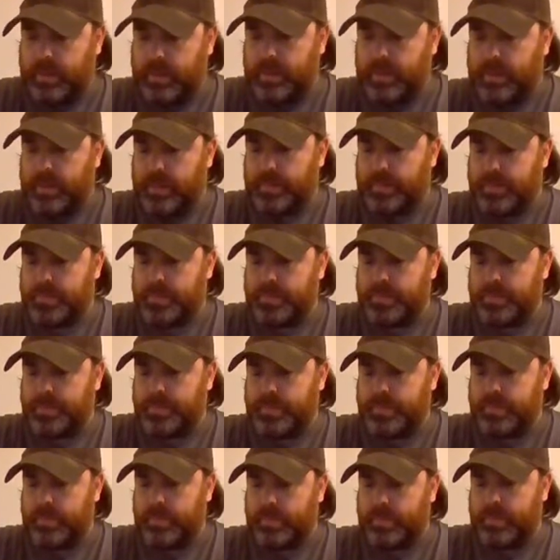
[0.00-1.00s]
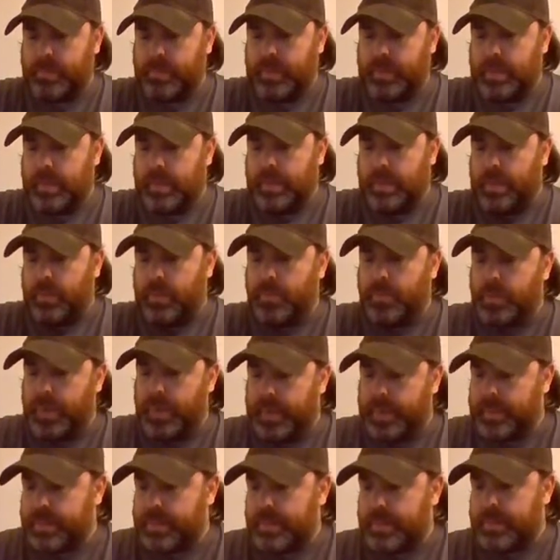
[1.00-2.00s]
Um,
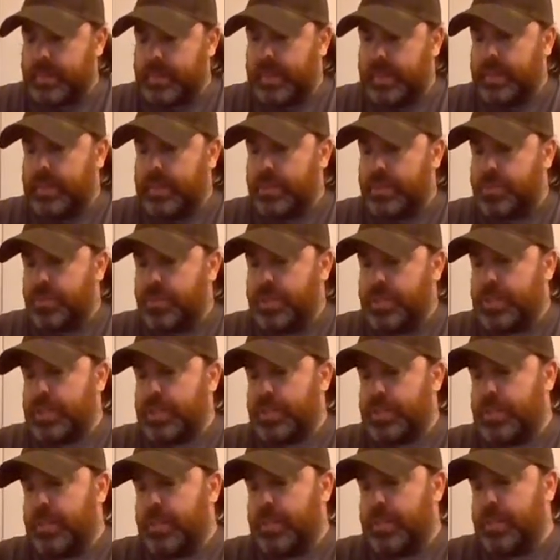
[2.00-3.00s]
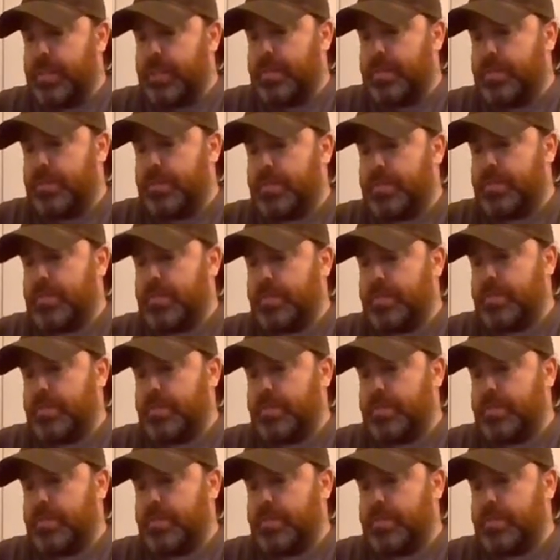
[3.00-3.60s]
but in the tradition of